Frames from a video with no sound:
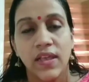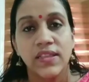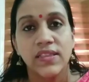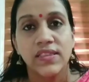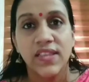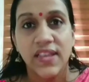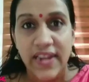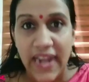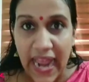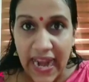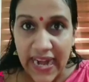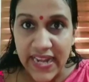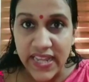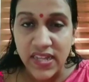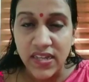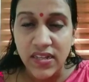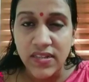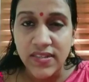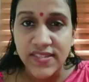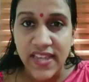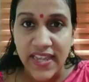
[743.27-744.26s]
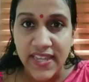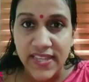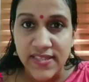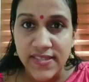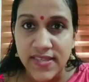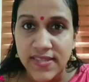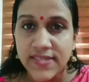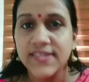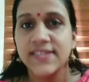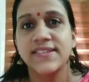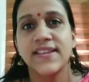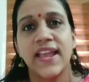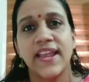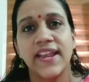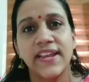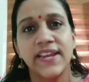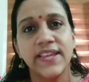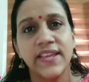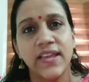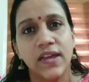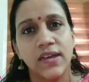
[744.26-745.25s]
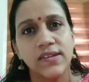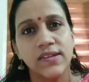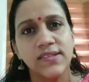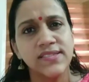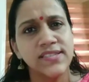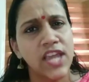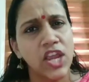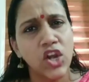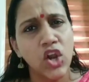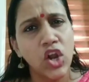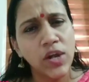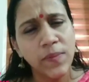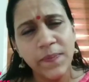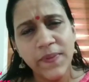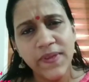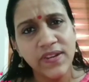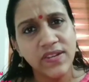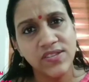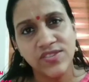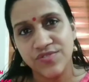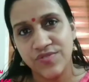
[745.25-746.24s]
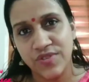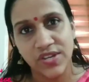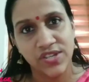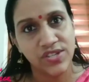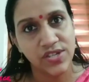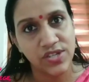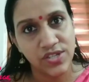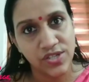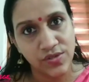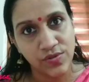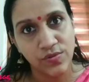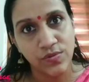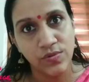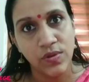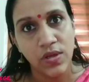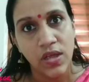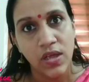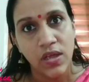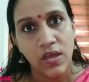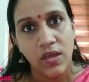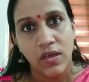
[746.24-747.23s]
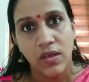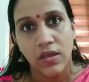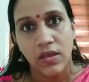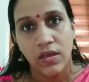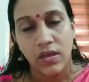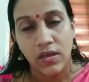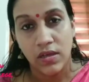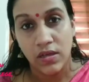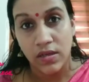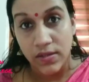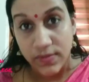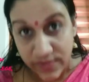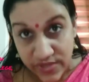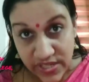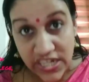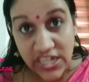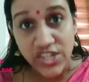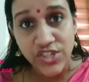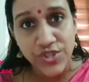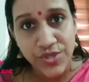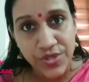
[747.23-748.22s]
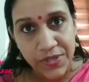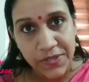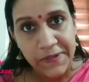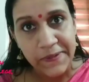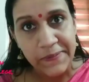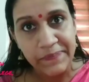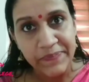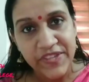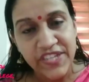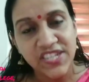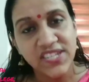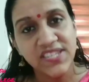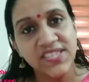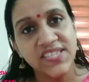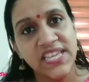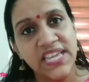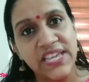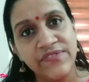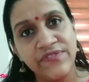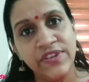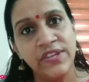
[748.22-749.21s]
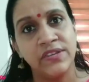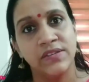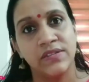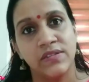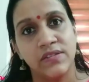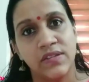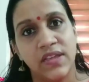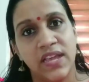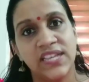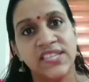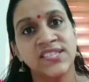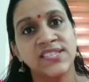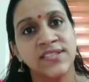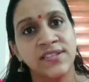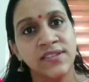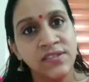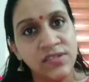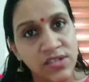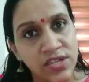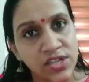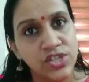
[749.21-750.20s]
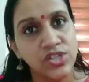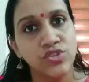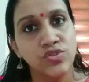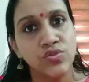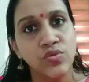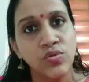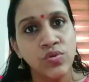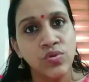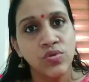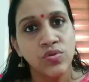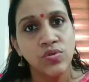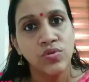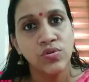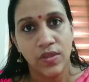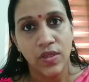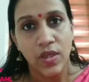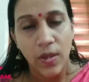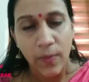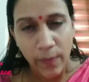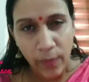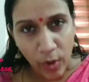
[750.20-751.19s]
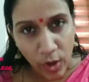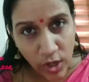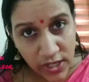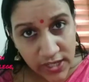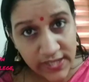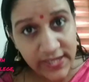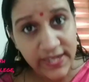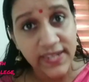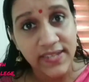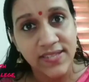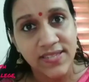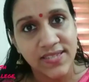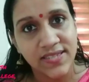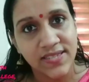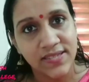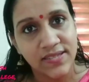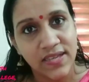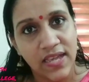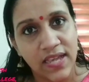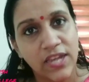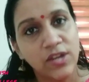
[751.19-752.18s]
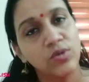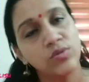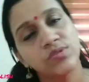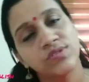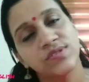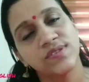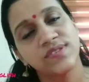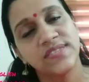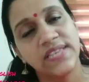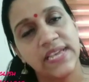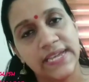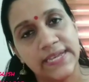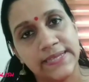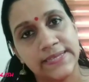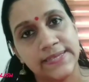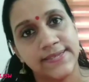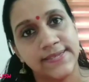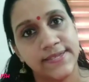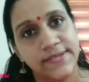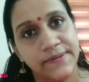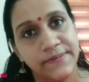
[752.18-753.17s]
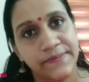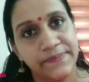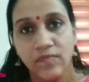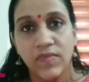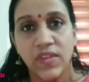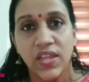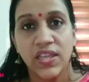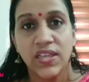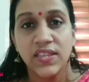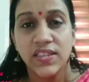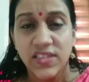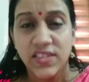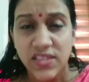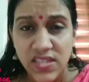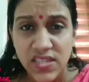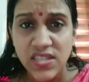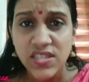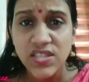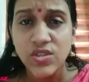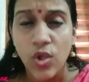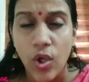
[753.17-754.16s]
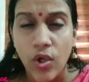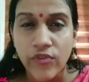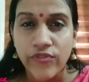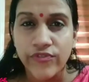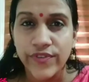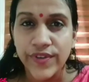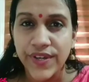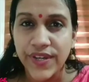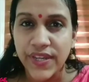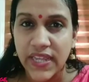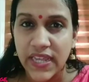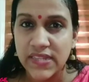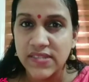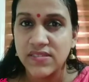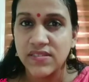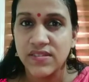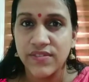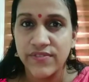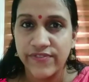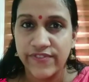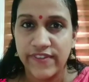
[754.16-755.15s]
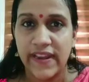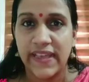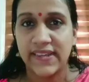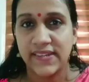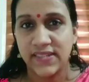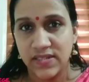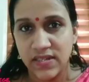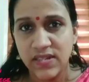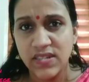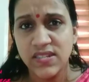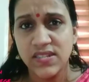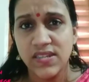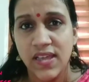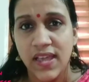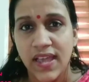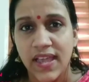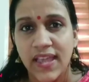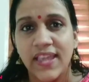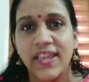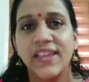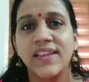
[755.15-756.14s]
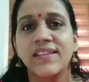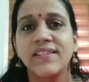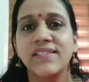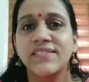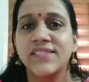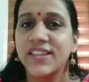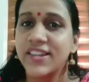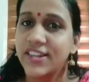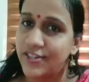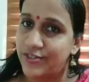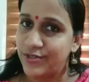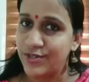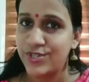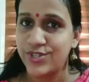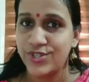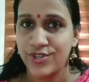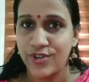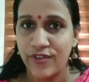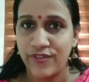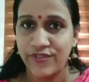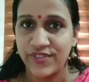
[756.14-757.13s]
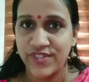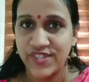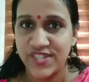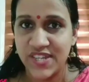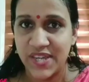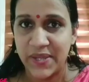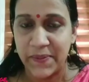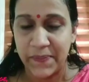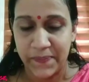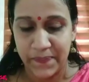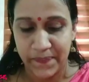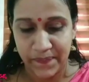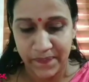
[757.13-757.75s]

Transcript: The radical changes in ideas cannot be restricted to religion. It is even extended to politics and also science. This often gets reflected in the literature of the time.